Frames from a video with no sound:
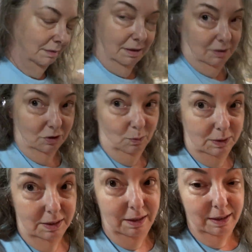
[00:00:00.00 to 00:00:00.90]
Not sure
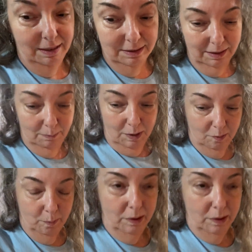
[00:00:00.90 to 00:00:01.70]
what's all that's all about,